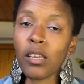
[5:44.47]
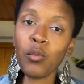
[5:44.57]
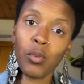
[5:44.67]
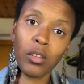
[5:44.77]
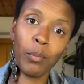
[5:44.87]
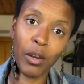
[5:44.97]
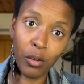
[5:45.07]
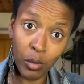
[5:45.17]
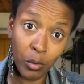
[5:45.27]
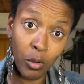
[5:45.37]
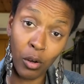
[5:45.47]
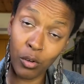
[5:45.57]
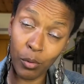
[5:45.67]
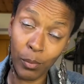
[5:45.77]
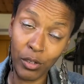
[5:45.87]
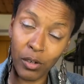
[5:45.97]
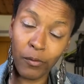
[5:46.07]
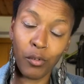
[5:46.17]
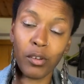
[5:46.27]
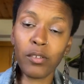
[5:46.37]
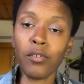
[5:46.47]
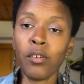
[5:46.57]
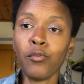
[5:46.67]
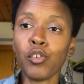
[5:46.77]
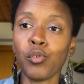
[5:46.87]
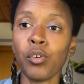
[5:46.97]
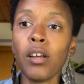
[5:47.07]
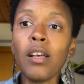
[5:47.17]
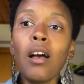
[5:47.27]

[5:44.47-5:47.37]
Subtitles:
It will depend on your budget for sure.